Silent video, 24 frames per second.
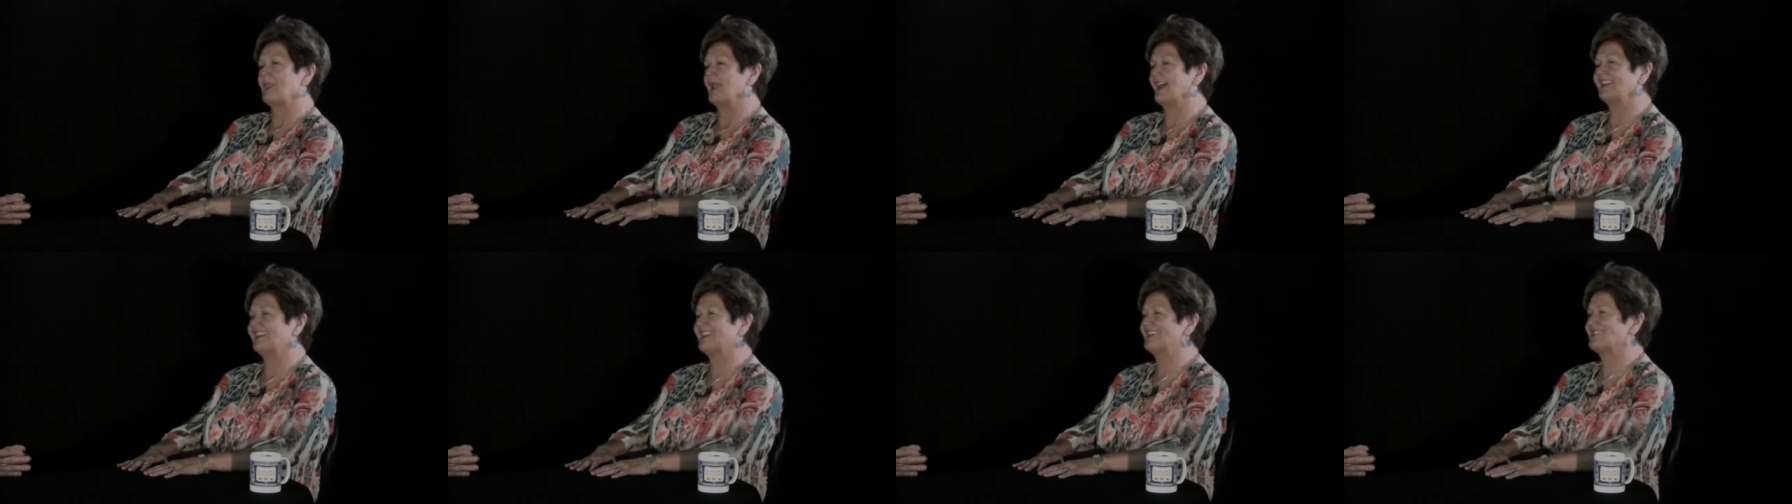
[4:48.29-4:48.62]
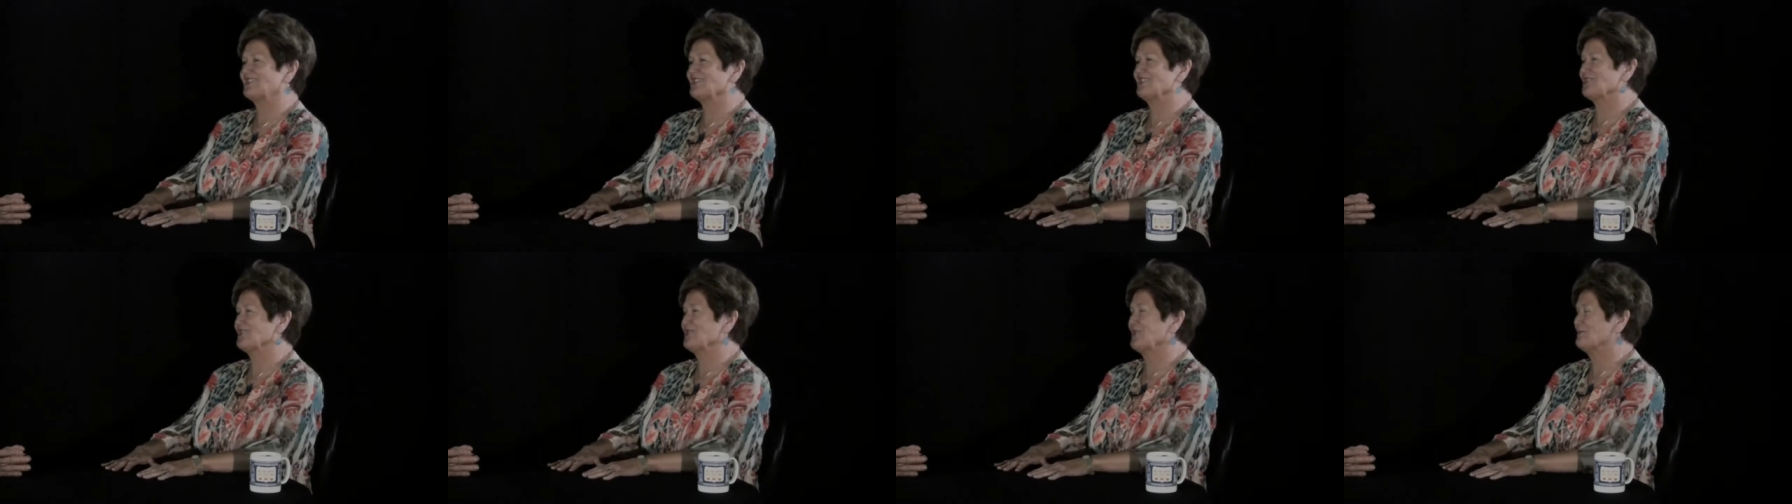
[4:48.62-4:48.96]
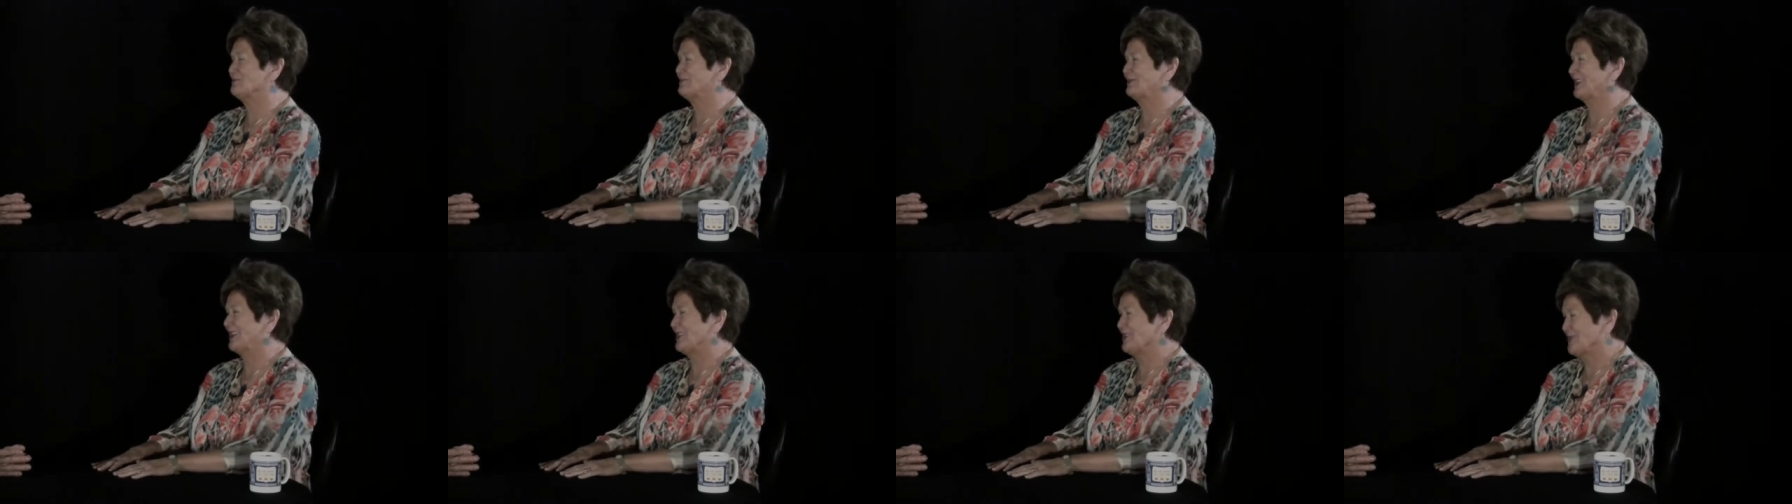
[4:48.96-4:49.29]
I guess there's no
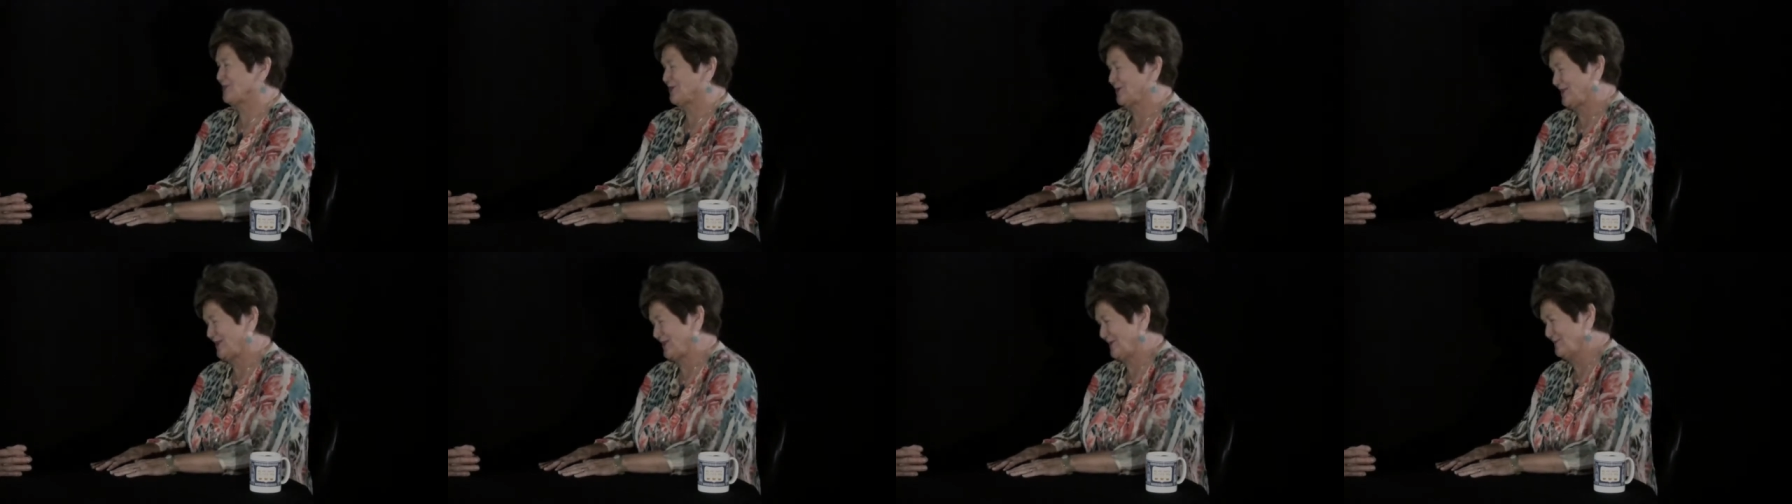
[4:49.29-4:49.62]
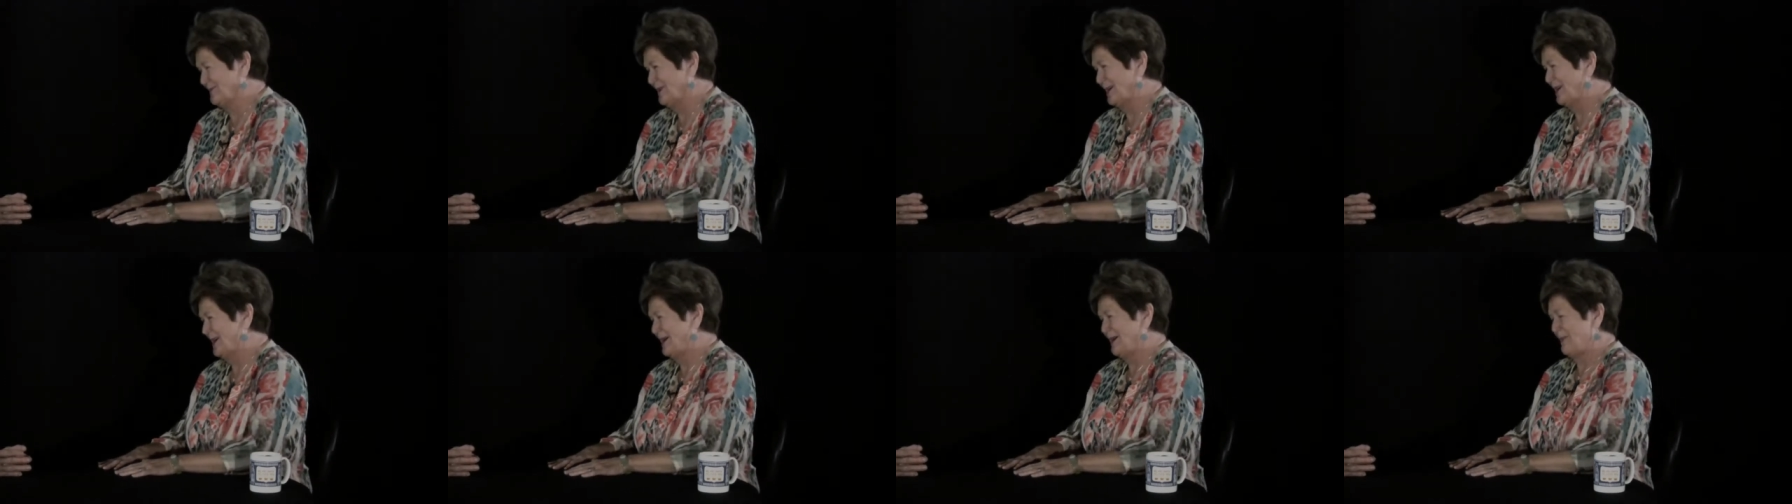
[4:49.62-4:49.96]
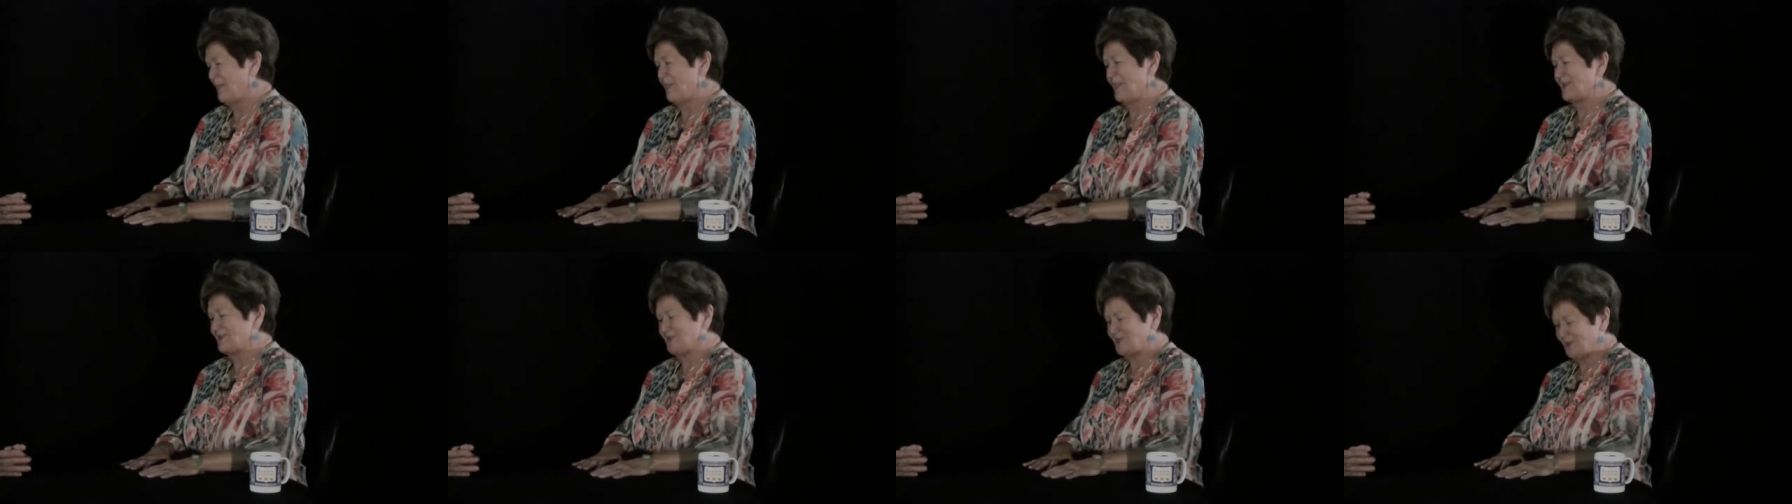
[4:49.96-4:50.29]
plagiarism. That's okay.
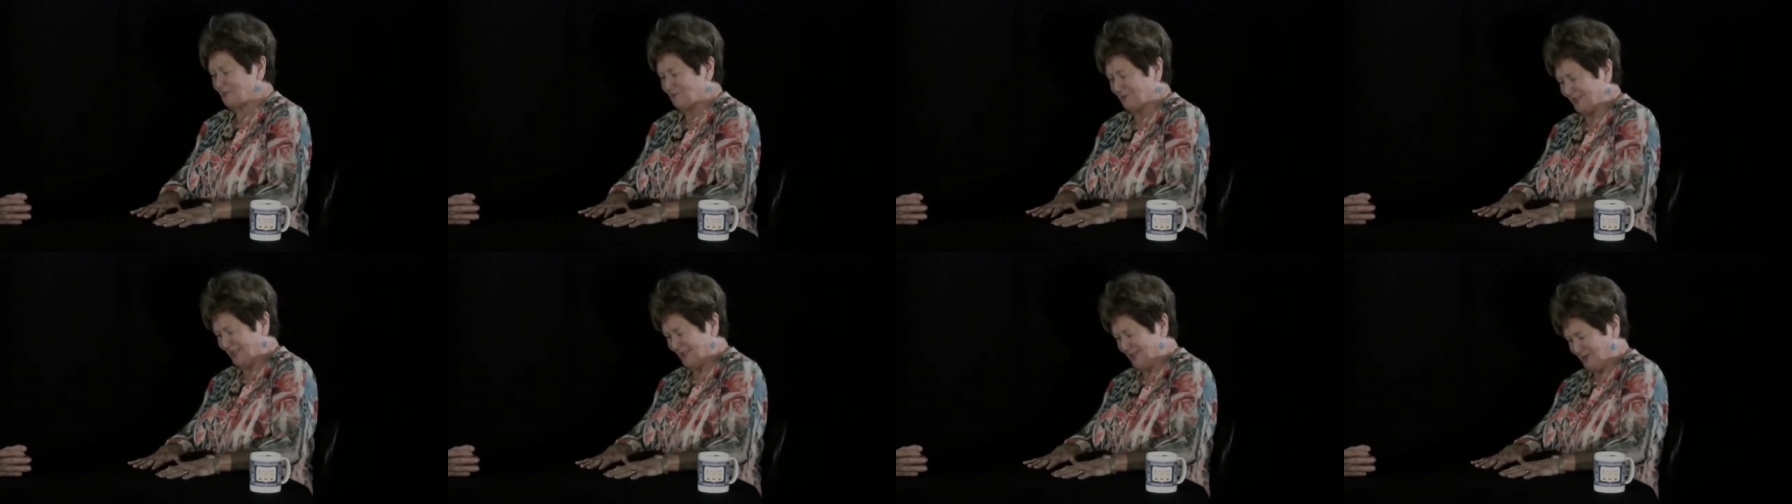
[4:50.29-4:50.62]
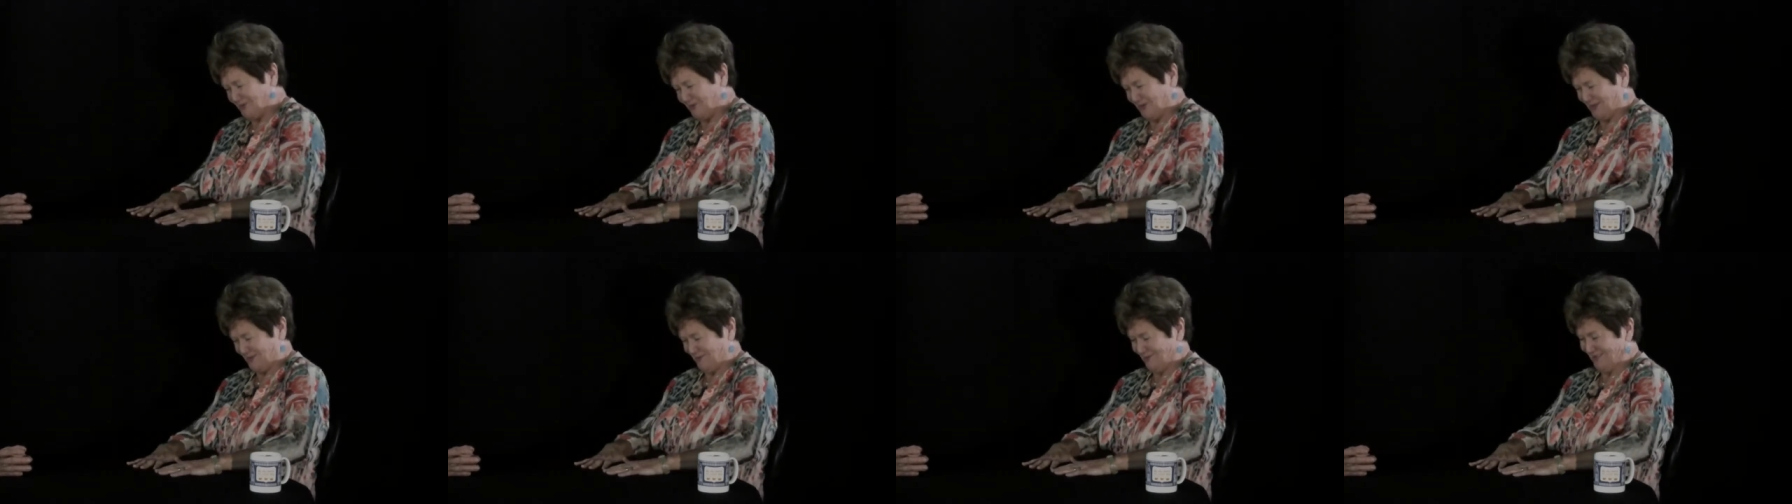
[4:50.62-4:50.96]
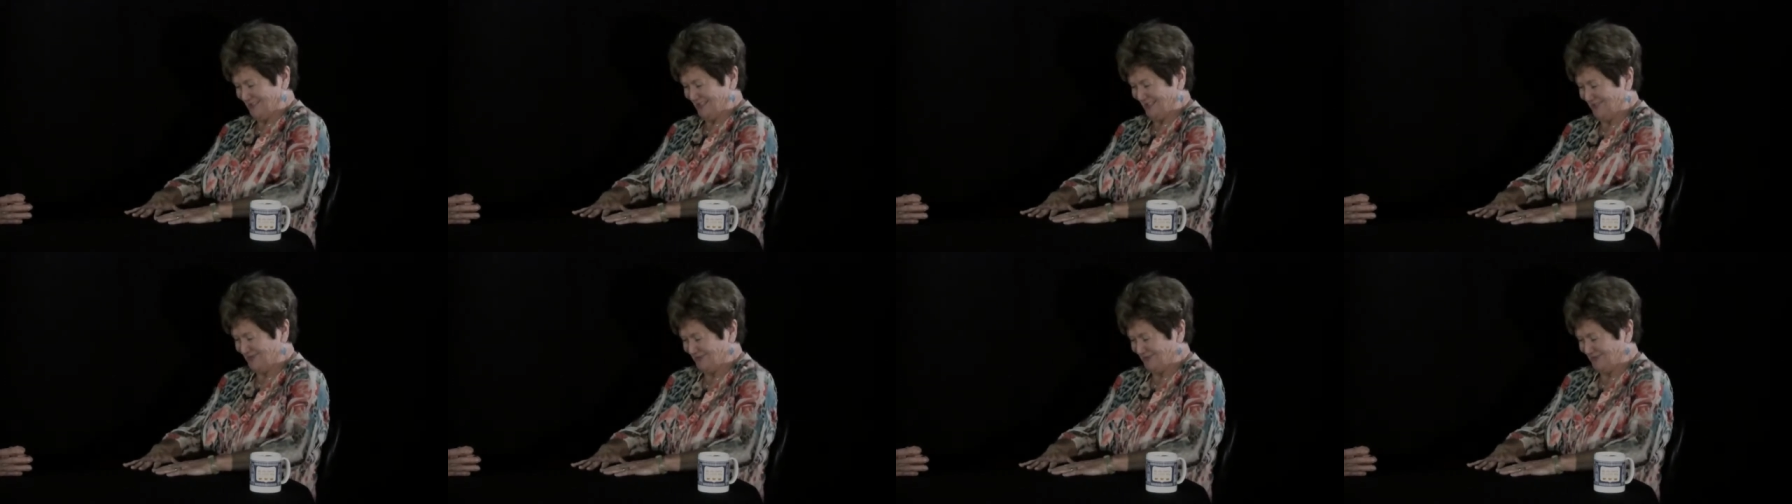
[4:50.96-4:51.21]
There's no plagiarism in the